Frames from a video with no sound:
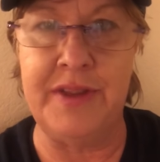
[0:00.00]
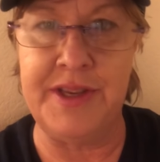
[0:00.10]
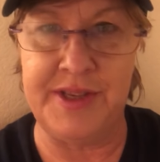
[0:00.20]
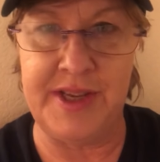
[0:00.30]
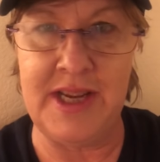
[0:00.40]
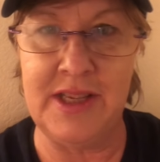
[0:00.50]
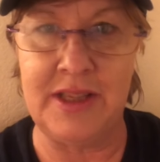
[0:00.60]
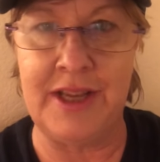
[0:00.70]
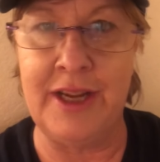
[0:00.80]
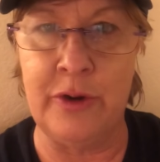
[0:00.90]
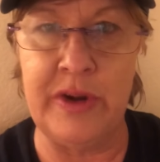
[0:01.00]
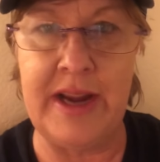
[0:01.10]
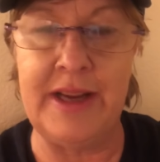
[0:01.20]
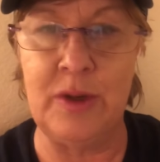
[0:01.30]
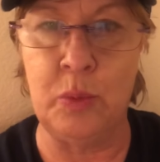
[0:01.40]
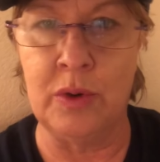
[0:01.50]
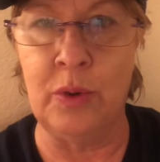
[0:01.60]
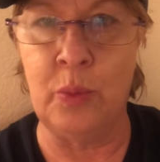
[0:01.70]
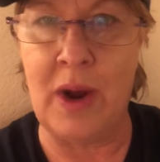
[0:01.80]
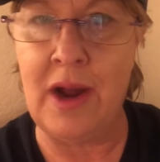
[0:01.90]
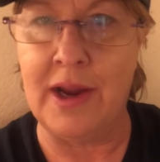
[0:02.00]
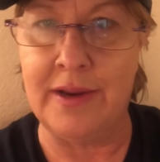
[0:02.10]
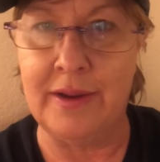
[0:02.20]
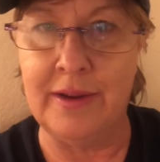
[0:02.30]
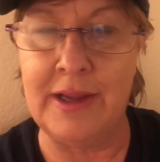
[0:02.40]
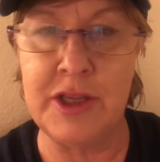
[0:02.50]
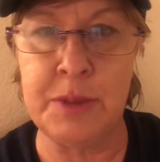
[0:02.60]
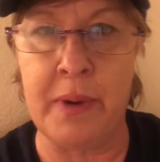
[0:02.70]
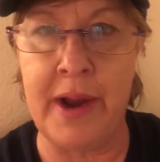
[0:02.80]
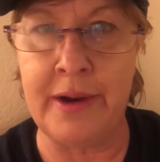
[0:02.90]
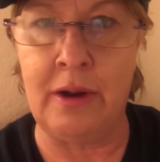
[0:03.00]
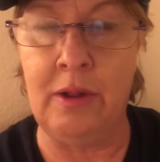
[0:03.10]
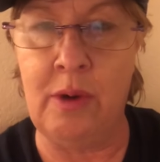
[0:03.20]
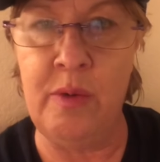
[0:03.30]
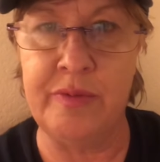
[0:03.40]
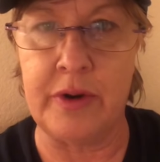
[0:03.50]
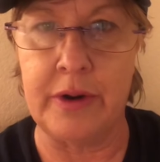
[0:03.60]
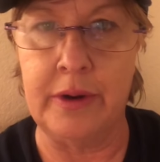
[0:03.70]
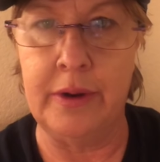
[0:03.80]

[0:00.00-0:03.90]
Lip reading: the disease that they created worldwide and spread all over.